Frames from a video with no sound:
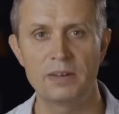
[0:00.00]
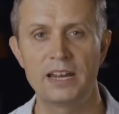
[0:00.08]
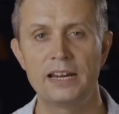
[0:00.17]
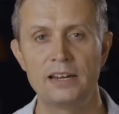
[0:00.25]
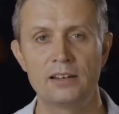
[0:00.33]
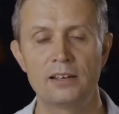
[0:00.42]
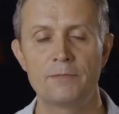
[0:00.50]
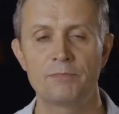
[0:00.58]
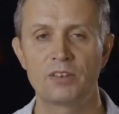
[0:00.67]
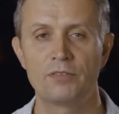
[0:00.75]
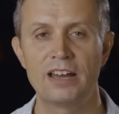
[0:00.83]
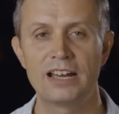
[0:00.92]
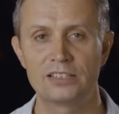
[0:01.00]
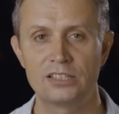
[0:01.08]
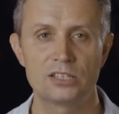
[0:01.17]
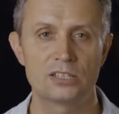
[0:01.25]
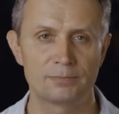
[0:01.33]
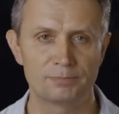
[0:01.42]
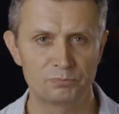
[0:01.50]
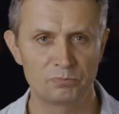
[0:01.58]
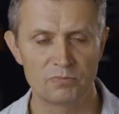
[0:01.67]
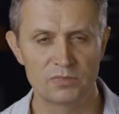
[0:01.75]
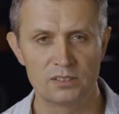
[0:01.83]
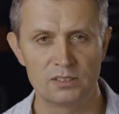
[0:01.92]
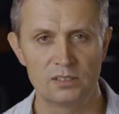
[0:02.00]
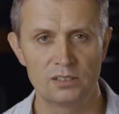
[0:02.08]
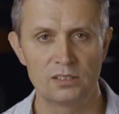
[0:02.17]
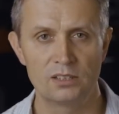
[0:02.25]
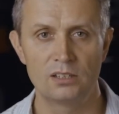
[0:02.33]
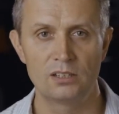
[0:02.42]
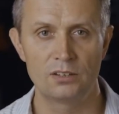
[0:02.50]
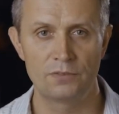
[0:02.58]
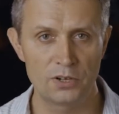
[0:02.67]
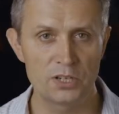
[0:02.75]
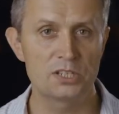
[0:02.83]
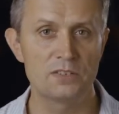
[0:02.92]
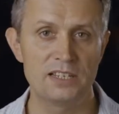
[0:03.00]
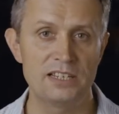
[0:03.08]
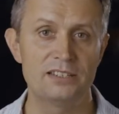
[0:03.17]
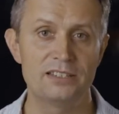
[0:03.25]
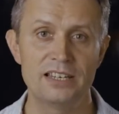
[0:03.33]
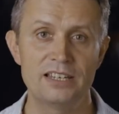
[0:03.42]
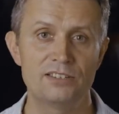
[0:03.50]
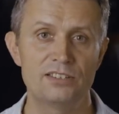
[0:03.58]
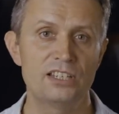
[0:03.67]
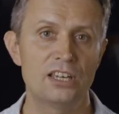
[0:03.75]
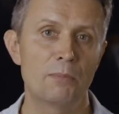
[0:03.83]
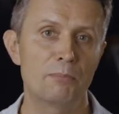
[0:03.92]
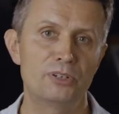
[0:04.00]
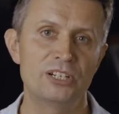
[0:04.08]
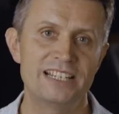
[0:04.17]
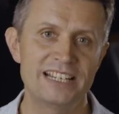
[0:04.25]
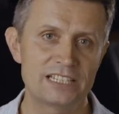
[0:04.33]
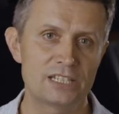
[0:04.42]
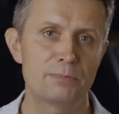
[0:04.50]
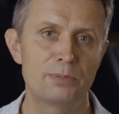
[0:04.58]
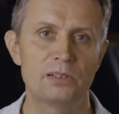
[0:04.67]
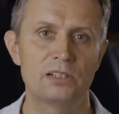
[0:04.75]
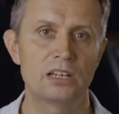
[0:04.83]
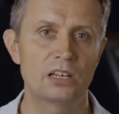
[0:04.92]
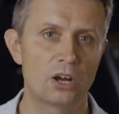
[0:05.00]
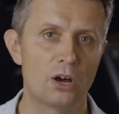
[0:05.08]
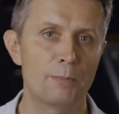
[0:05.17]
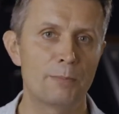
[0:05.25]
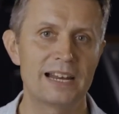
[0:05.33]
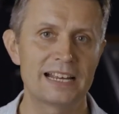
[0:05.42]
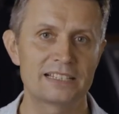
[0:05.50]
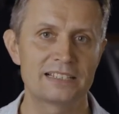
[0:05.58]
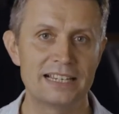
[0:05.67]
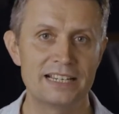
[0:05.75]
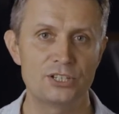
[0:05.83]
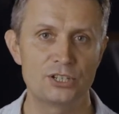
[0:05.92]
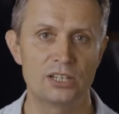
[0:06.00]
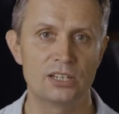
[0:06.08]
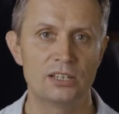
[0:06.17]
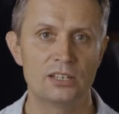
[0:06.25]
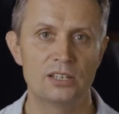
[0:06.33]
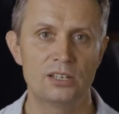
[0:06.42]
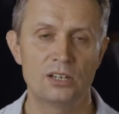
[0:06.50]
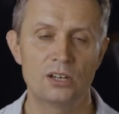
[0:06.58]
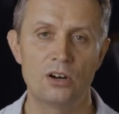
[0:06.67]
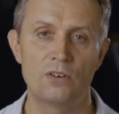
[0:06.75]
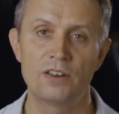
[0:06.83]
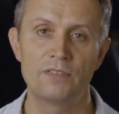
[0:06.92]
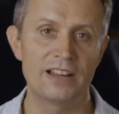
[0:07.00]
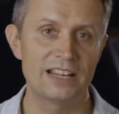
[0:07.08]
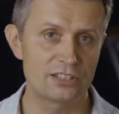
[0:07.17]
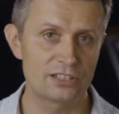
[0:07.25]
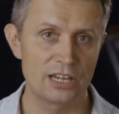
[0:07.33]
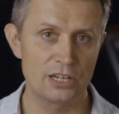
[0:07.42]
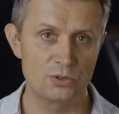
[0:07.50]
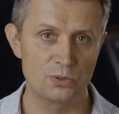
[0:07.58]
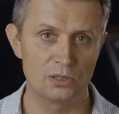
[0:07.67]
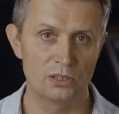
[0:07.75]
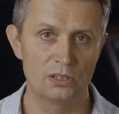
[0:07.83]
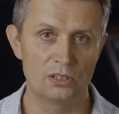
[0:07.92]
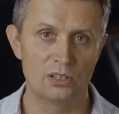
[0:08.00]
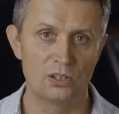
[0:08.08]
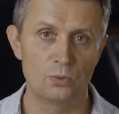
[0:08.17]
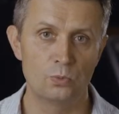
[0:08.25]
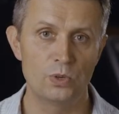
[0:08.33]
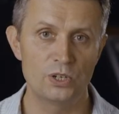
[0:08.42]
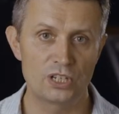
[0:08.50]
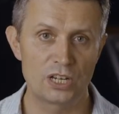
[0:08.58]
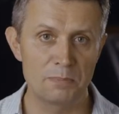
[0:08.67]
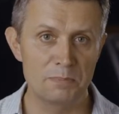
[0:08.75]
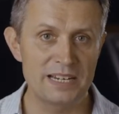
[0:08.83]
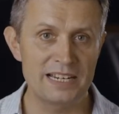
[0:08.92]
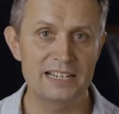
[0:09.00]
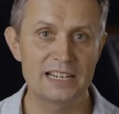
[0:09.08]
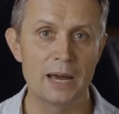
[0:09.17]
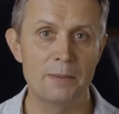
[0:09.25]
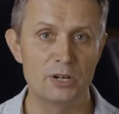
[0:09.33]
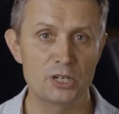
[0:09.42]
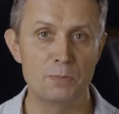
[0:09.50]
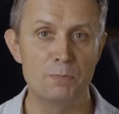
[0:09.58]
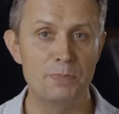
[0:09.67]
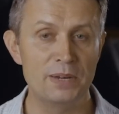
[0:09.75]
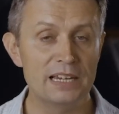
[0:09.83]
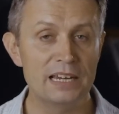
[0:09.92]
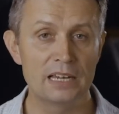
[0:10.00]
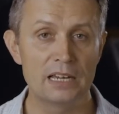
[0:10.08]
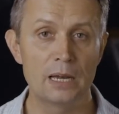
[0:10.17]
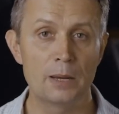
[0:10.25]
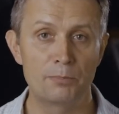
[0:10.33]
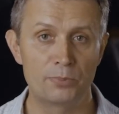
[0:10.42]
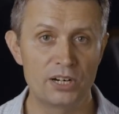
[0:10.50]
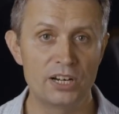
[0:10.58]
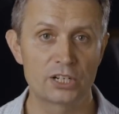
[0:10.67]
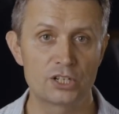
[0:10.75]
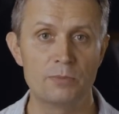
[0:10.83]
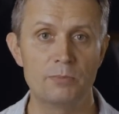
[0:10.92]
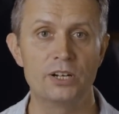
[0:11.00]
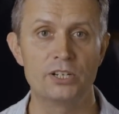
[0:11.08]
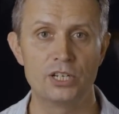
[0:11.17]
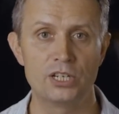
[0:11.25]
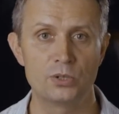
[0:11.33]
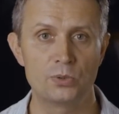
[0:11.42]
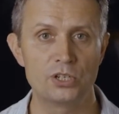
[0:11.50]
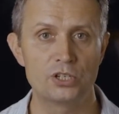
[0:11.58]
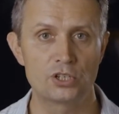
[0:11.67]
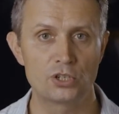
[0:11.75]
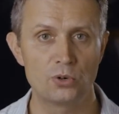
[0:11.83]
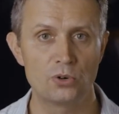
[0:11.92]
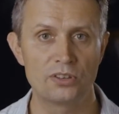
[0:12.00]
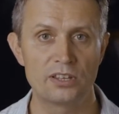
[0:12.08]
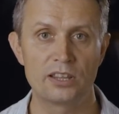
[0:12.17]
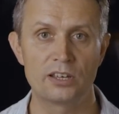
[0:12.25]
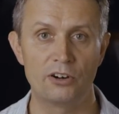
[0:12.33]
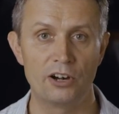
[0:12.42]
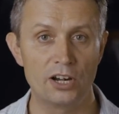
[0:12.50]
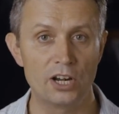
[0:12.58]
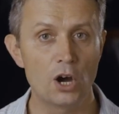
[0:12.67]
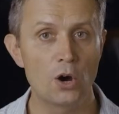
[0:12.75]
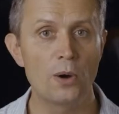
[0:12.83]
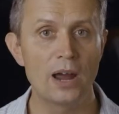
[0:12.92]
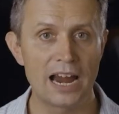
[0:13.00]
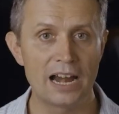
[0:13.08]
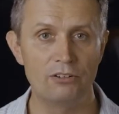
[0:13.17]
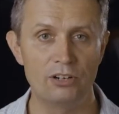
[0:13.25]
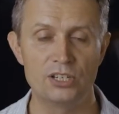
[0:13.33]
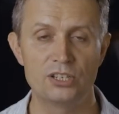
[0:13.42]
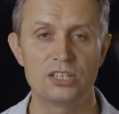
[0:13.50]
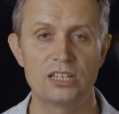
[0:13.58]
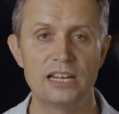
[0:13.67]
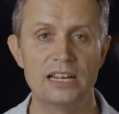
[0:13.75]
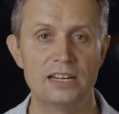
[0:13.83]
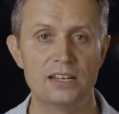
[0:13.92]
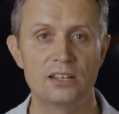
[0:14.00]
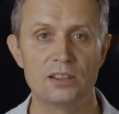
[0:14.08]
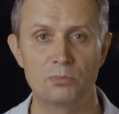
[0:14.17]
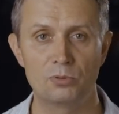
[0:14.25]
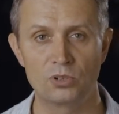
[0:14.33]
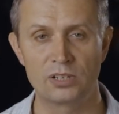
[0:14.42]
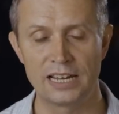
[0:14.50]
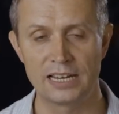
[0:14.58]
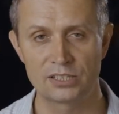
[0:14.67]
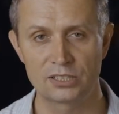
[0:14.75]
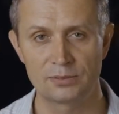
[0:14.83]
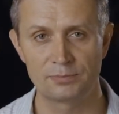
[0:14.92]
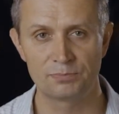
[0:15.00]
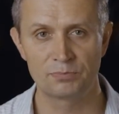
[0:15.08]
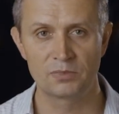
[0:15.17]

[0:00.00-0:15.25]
main factors. The first of these is the unpredictable and complex nature of an event schedule, which can mean a much bigger production budget to ensure that there are no errors in the broadcast.